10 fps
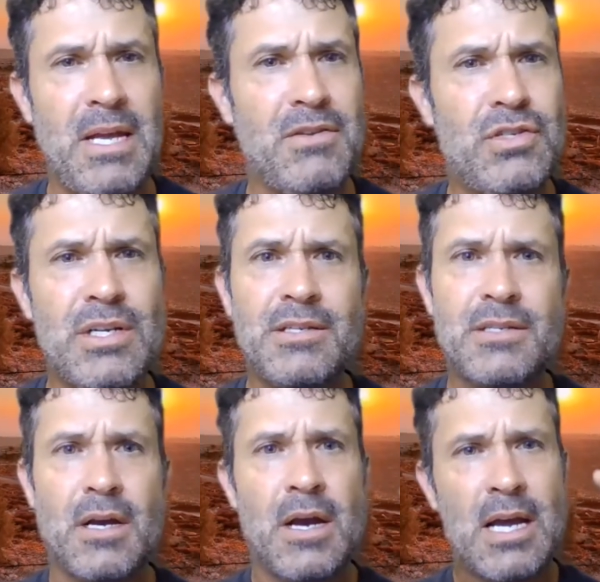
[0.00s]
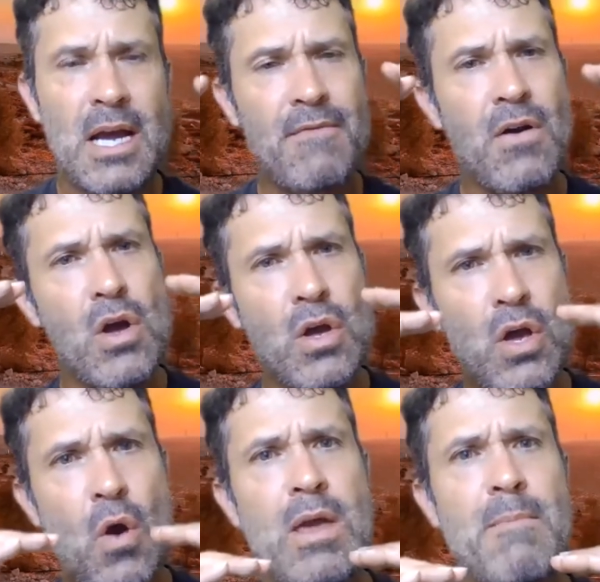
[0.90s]
to me, just kind of
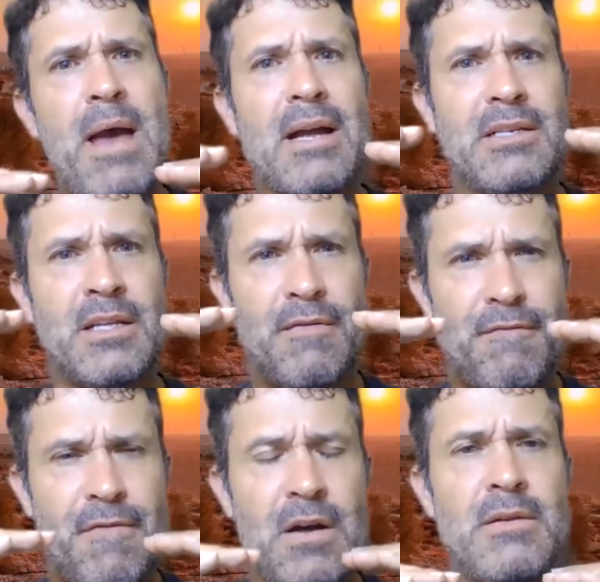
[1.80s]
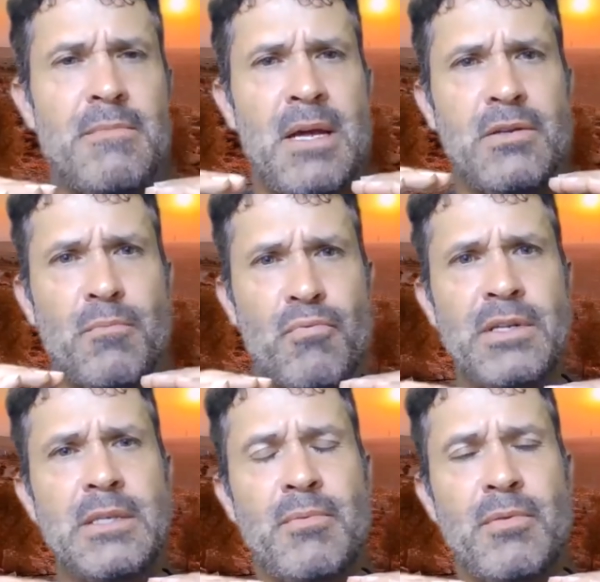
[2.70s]
going back to the fundamental
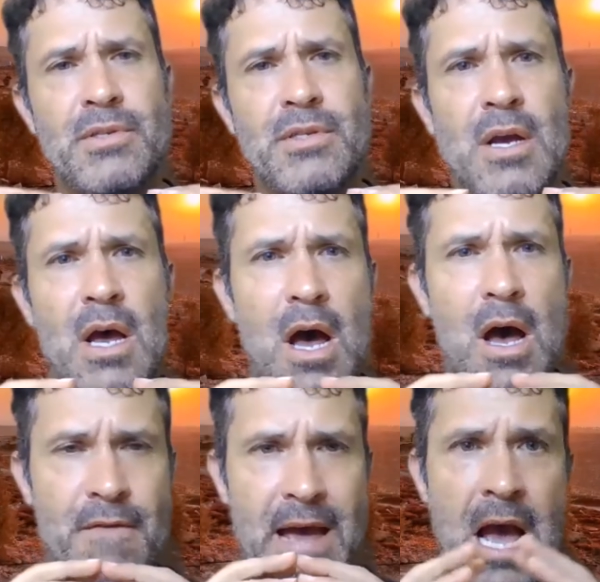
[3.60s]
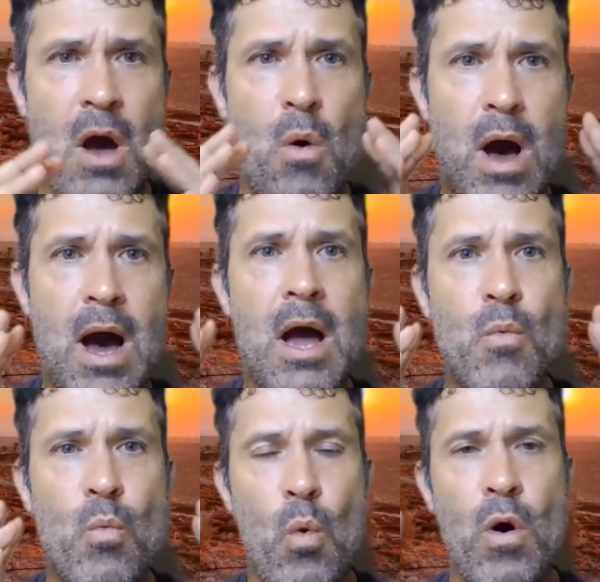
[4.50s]
principles of how
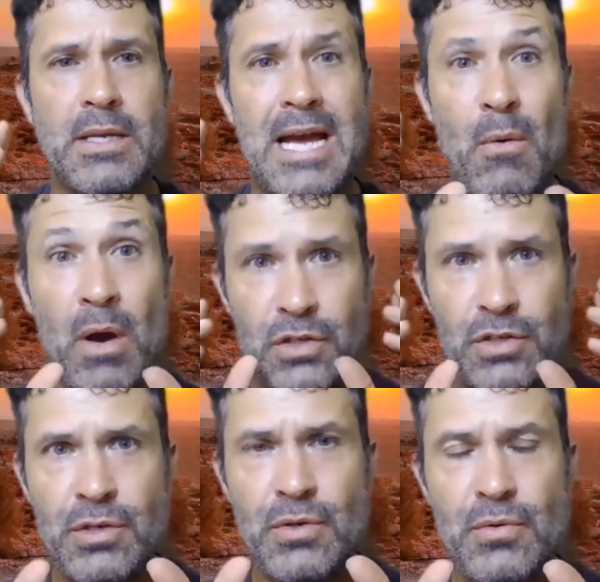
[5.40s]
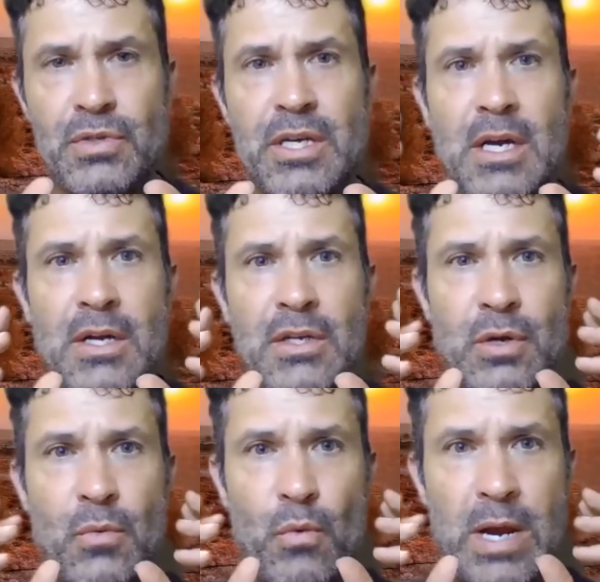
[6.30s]
I want, how I choose
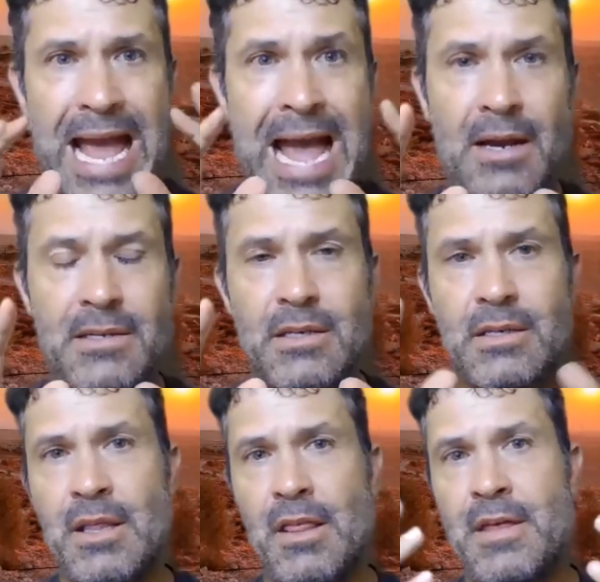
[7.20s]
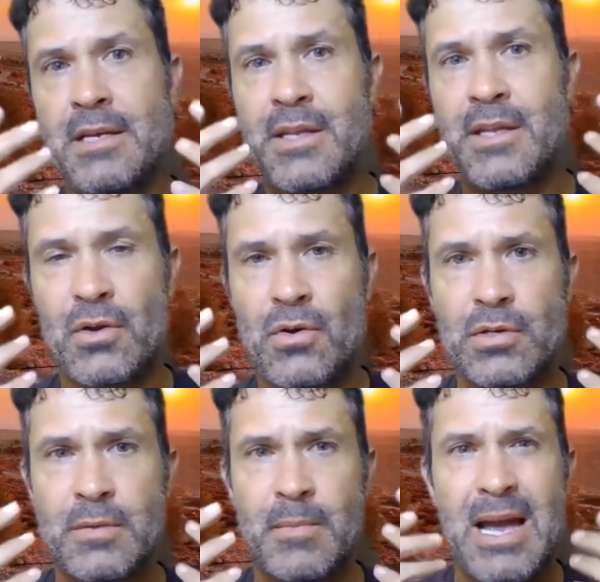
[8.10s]
to react to the things that
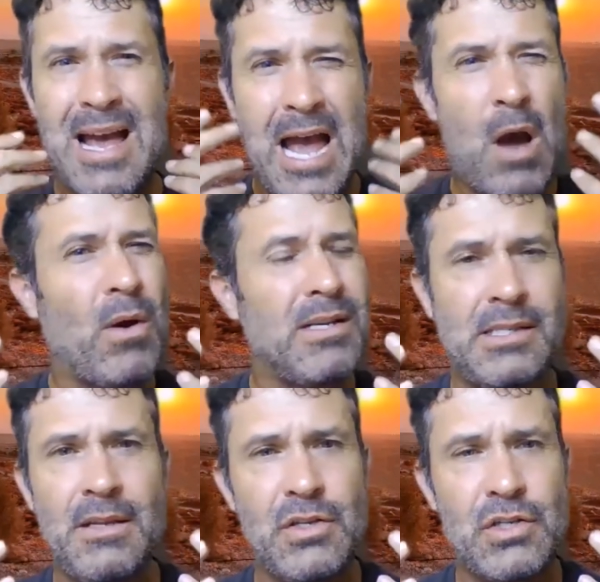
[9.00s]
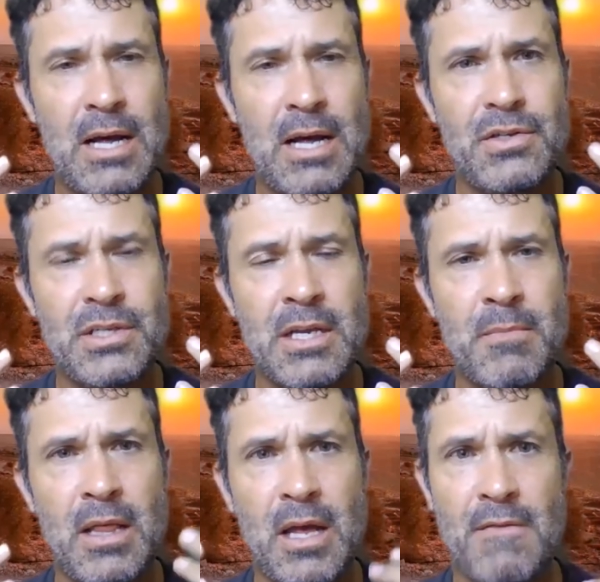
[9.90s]
occur to me, how I see the
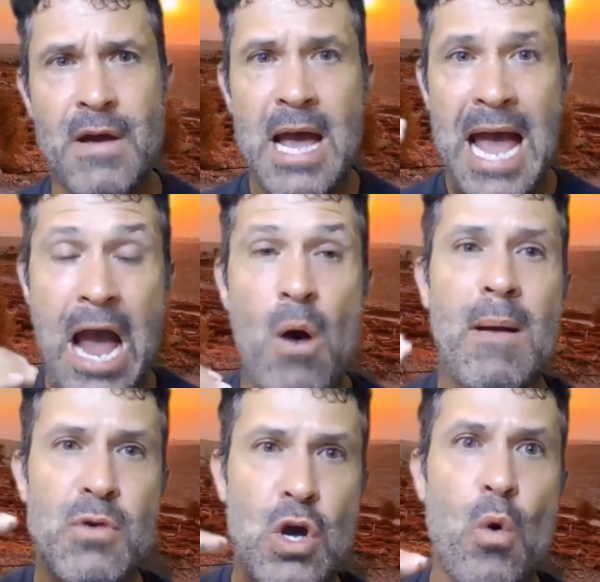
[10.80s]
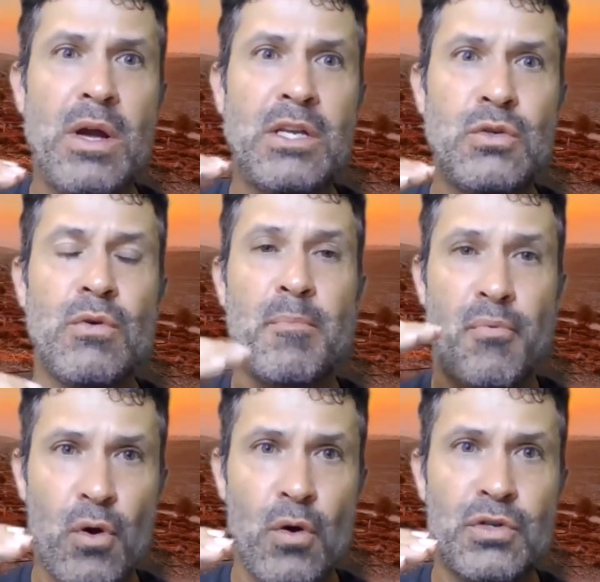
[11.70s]
challenges in my life, how I'm going
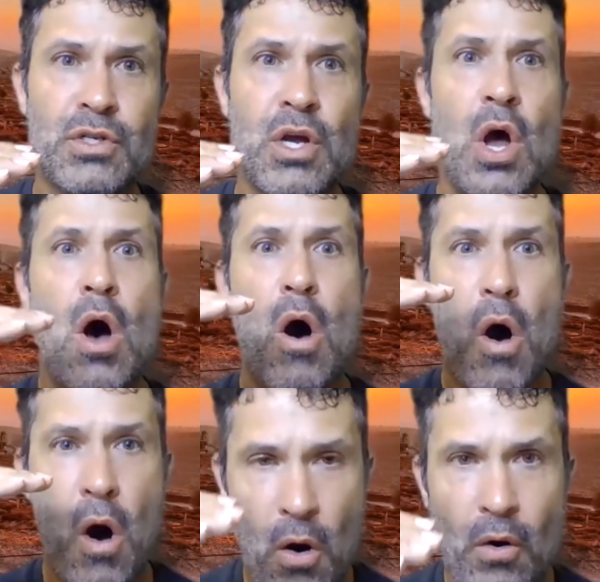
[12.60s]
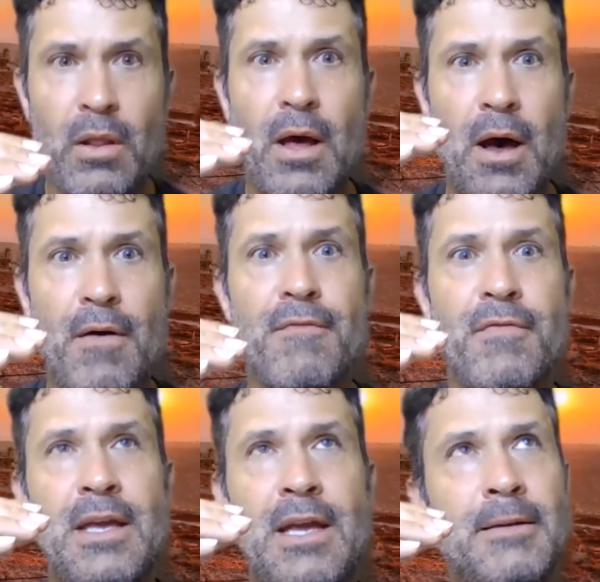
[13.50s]
to approach all
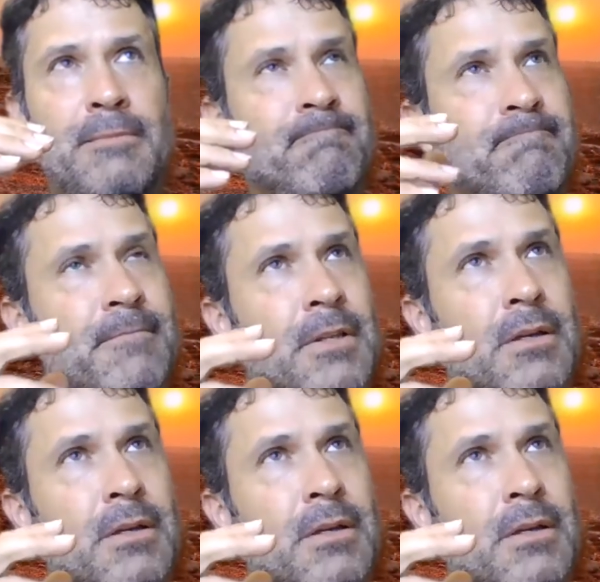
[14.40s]
of the